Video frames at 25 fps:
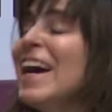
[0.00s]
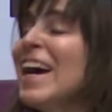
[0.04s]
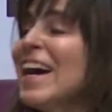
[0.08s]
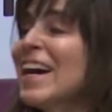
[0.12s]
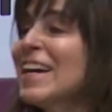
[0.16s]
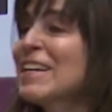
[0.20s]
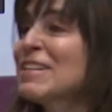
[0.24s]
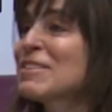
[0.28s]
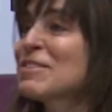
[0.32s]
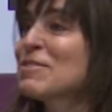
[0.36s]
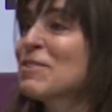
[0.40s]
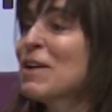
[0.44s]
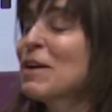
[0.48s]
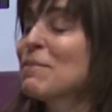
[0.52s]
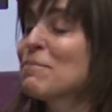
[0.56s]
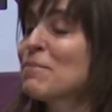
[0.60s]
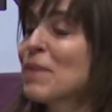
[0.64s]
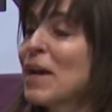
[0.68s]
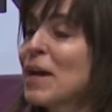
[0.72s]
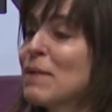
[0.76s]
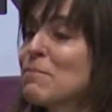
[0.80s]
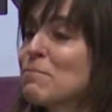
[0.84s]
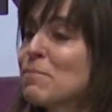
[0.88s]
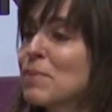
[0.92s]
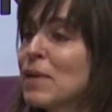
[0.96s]
And so
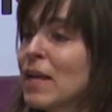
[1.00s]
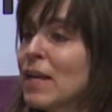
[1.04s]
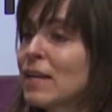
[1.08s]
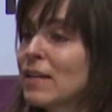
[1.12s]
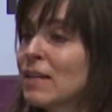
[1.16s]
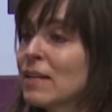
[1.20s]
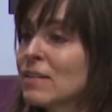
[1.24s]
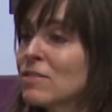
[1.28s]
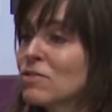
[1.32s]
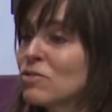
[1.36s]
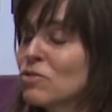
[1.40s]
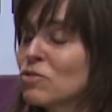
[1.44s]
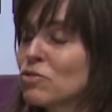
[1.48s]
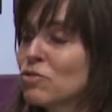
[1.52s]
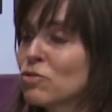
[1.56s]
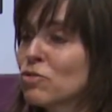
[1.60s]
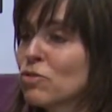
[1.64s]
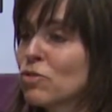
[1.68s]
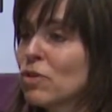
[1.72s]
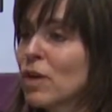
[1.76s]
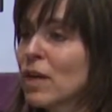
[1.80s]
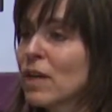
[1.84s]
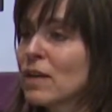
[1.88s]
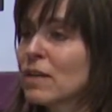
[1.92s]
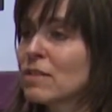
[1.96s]
I'm planning
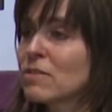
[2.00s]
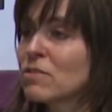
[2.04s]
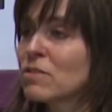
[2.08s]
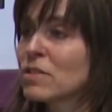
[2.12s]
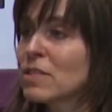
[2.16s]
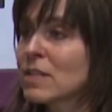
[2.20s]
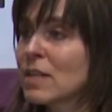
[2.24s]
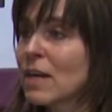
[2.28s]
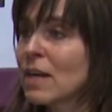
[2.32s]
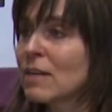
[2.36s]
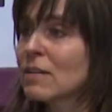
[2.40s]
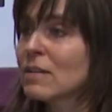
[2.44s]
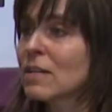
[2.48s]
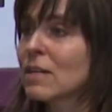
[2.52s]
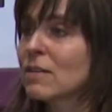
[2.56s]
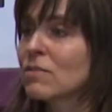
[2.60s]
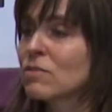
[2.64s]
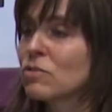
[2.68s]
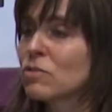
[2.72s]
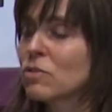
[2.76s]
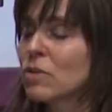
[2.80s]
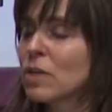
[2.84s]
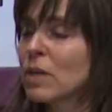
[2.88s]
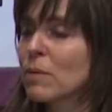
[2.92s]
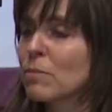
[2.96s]
to start
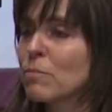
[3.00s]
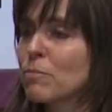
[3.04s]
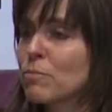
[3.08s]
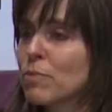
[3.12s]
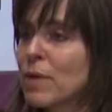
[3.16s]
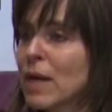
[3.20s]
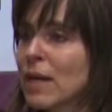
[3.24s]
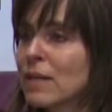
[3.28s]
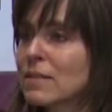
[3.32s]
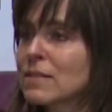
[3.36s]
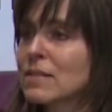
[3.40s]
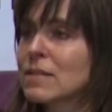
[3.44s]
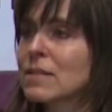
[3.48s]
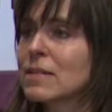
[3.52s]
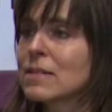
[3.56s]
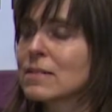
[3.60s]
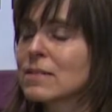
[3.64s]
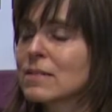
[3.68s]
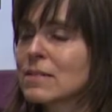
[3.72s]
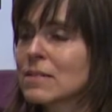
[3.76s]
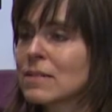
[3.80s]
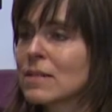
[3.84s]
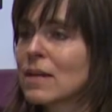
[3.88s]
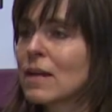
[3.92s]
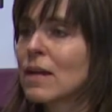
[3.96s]
doing
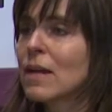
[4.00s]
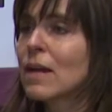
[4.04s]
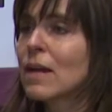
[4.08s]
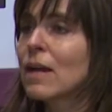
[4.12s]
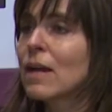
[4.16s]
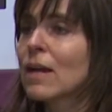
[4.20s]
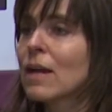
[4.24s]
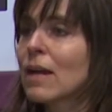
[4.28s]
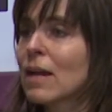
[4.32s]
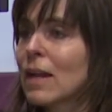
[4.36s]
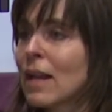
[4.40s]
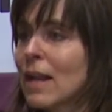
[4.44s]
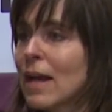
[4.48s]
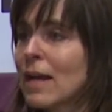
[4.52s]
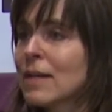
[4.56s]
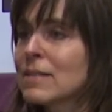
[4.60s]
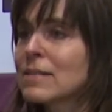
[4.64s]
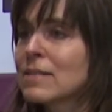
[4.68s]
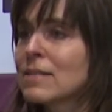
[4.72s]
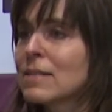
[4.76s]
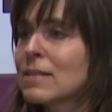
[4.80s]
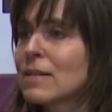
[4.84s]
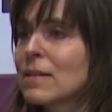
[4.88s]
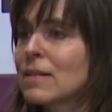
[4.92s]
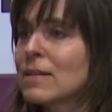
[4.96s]
practice
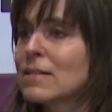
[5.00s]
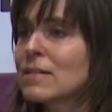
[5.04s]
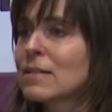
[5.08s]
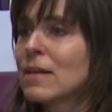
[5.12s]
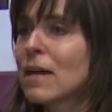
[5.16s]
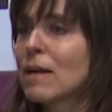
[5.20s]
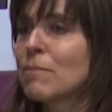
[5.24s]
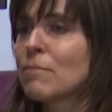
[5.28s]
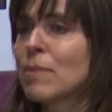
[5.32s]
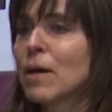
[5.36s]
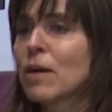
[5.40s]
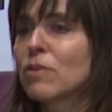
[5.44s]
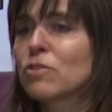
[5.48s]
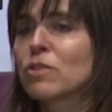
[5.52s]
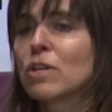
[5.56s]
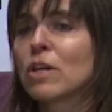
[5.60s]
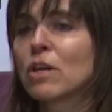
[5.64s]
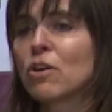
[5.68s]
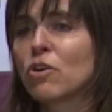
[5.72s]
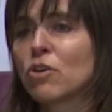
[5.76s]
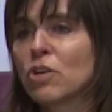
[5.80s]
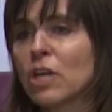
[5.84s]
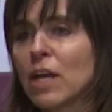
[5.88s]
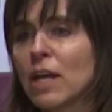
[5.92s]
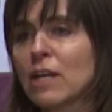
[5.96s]
classes about the
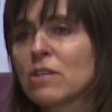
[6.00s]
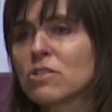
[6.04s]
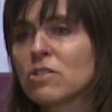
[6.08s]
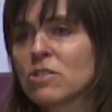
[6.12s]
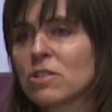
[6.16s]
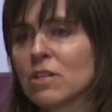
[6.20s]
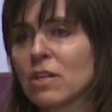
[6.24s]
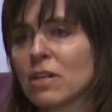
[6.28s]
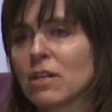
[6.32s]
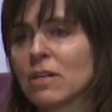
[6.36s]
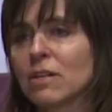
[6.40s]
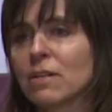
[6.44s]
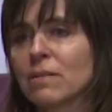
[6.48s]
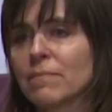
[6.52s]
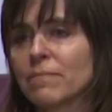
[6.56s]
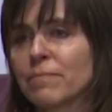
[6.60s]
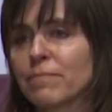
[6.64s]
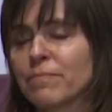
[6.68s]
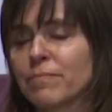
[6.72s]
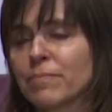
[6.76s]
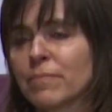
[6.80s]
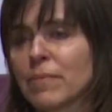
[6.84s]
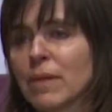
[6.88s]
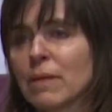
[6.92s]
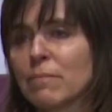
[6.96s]
connection
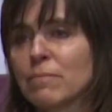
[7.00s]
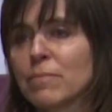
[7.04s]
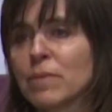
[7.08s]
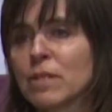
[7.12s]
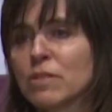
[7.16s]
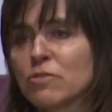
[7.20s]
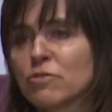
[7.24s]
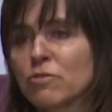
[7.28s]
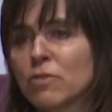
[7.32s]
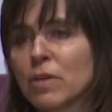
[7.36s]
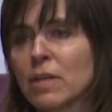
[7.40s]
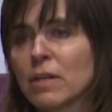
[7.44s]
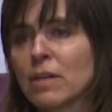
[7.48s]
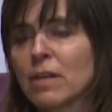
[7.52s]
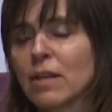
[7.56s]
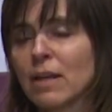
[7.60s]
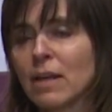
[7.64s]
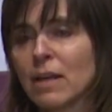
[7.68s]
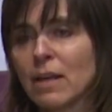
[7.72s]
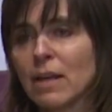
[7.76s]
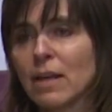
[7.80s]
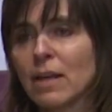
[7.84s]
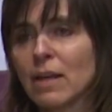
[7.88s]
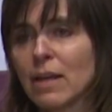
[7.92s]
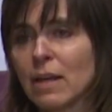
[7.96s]

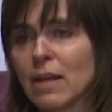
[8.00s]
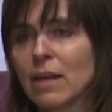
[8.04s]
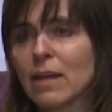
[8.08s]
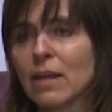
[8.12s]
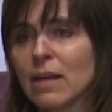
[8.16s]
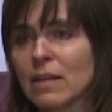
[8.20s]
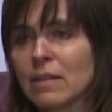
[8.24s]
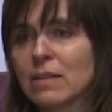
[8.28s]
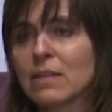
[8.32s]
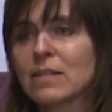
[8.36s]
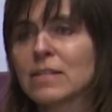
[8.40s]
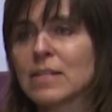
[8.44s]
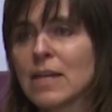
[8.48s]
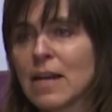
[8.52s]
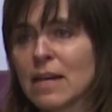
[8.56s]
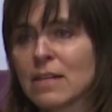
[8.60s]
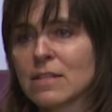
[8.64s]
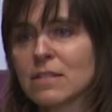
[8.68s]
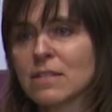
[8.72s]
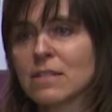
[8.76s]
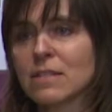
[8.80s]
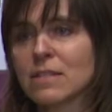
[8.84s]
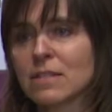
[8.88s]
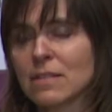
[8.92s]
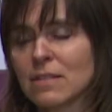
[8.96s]
in the
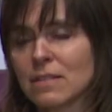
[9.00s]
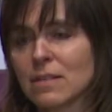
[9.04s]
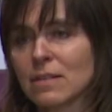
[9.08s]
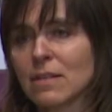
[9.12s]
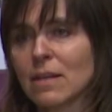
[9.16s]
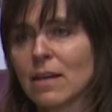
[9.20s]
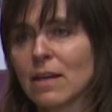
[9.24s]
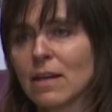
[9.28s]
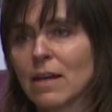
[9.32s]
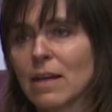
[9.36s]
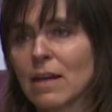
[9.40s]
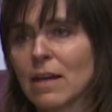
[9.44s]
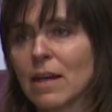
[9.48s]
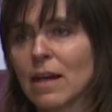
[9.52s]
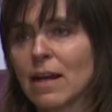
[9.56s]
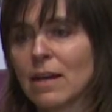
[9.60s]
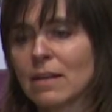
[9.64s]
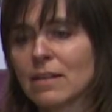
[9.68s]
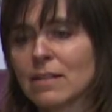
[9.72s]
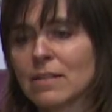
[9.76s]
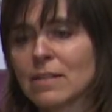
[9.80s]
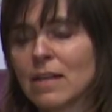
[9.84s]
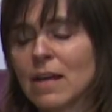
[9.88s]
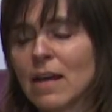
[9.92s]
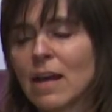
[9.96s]
dance
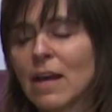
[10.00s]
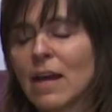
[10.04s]
and